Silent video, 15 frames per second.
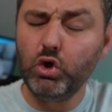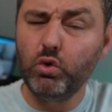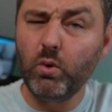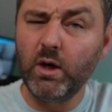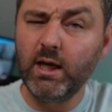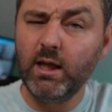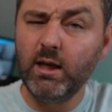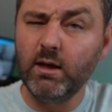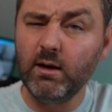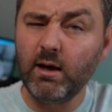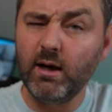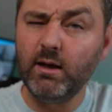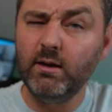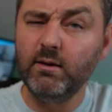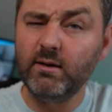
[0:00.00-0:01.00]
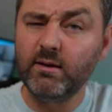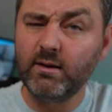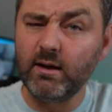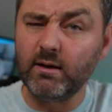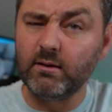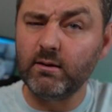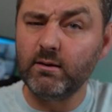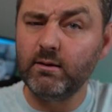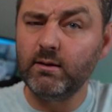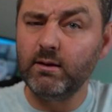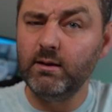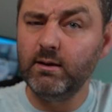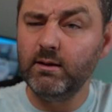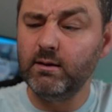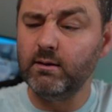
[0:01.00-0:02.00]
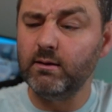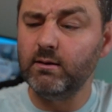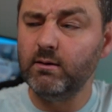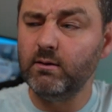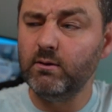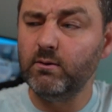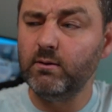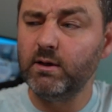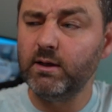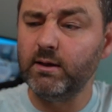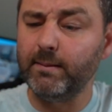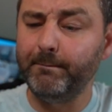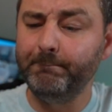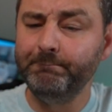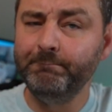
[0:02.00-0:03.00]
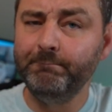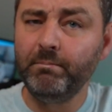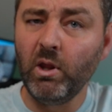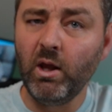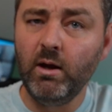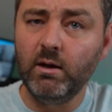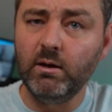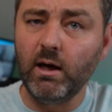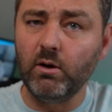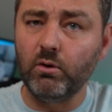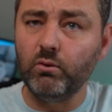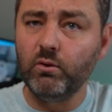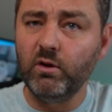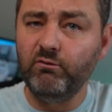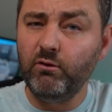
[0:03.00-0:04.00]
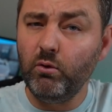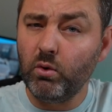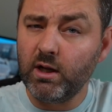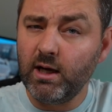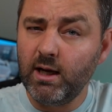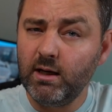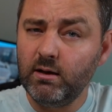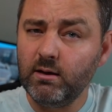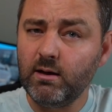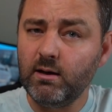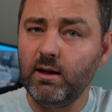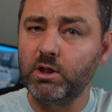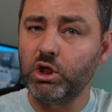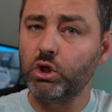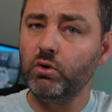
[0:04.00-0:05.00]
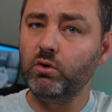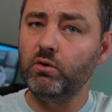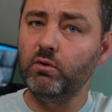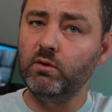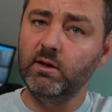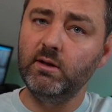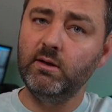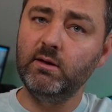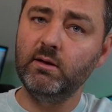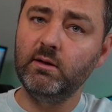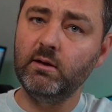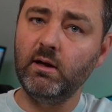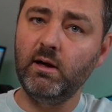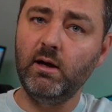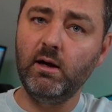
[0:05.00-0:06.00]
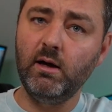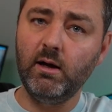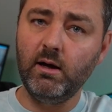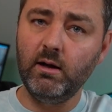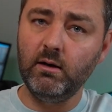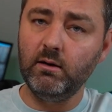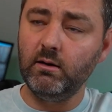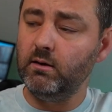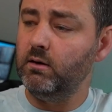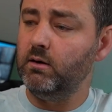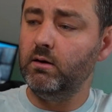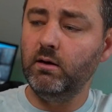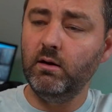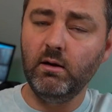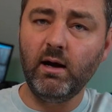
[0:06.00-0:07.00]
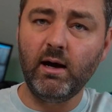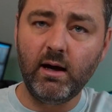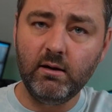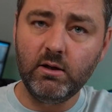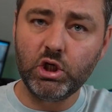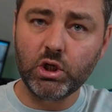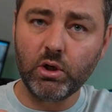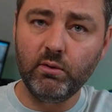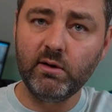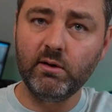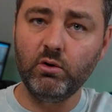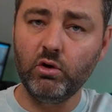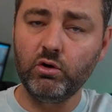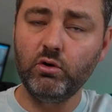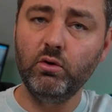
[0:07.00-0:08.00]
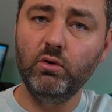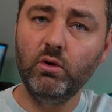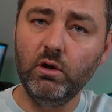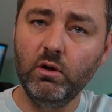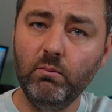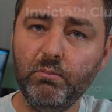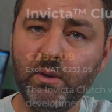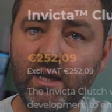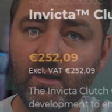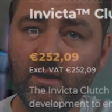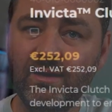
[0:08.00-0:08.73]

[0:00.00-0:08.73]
29 cents. Yeah, okay. Now, if you want to add the clutch onto this, and I chose not to, you'll pay